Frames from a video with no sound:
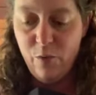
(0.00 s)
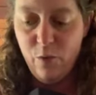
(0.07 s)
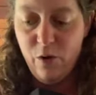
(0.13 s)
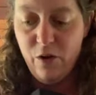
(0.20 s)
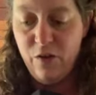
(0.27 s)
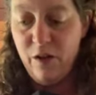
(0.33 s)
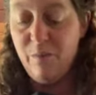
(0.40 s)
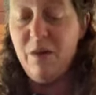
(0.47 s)
or
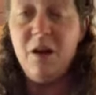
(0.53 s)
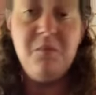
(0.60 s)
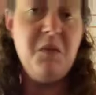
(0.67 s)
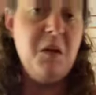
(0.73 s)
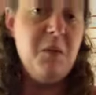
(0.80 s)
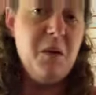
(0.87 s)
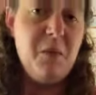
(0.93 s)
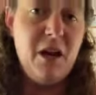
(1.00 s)
that my,
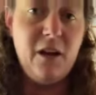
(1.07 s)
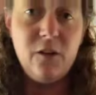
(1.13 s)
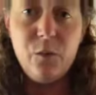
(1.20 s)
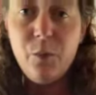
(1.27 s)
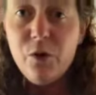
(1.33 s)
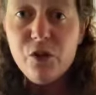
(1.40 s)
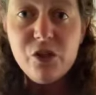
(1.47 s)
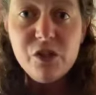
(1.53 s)
maybe my
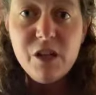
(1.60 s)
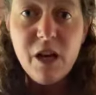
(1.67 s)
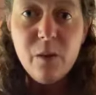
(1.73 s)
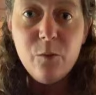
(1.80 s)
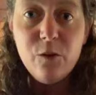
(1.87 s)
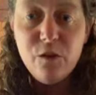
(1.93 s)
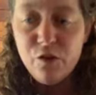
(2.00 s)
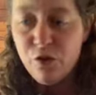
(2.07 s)
exposure time
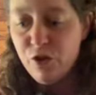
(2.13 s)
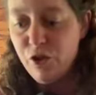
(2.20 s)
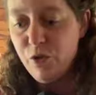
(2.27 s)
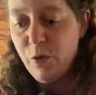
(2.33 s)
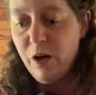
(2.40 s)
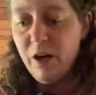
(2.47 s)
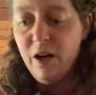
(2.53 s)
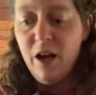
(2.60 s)
was too
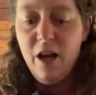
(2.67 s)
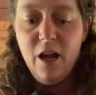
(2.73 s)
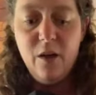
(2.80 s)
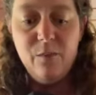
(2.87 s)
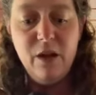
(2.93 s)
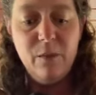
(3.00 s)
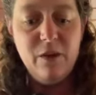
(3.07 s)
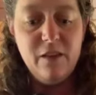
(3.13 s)
short,
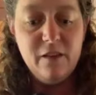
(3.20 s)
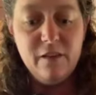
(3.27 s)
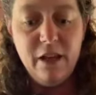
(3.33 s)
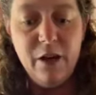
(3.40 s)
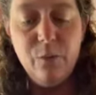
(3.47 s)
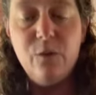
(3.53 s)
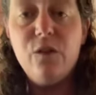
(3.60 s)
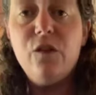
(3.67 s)
maybe the
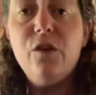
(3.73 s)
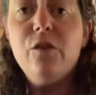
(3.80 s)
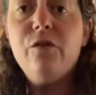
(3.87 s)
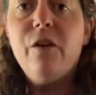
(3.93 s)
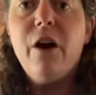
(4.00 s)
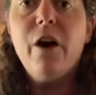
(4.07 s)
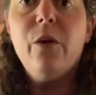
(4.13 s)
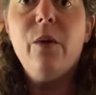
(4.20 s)
light was too
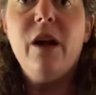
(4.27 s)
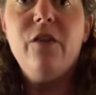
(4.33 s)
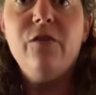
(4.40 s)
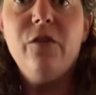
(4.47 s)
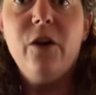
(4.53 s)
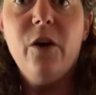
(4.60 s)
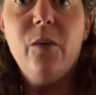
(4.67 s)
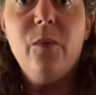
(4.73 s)
far away
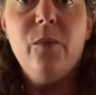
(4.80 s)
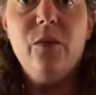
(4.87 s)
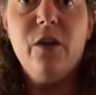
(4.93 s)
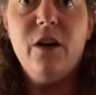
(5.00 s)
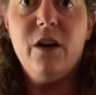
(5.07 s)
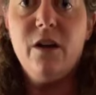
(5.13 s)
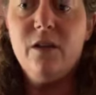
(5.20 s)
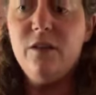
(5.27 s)
from
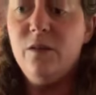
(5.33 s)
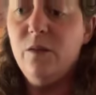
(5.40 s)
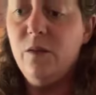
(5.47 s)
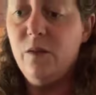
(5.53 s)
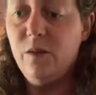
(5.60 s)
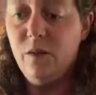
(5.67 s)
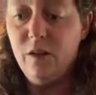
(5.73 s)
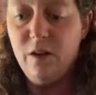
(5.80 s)
the,
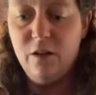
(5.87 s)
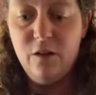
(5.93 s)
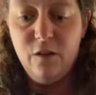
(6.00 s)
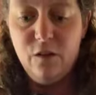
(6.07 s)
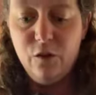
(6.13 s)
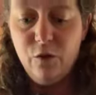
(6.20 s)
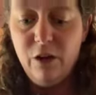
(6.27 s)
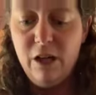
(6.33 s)
the
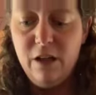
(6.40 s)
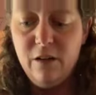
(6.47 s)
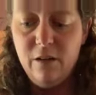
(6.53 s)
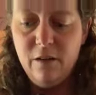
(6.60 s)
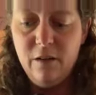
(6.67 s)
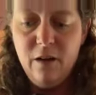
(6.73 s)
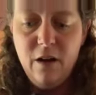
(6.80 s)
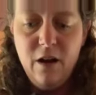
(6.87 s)
screen.
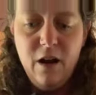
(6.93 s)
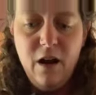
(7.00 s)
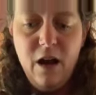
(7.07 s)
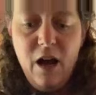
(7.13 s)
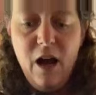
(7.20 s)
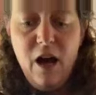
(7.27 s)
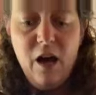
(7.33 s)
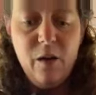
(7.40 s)

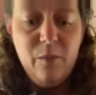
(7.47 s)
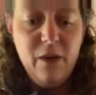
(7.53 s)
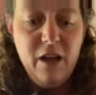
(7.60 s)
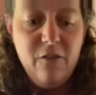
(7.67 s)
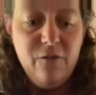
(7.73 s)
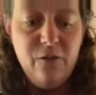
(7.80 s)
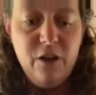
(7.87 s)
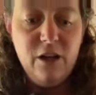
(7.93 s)
Um,
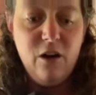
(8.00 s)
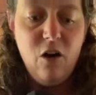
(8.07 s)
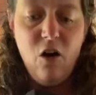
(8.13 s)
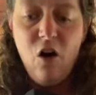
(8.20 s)
if, it,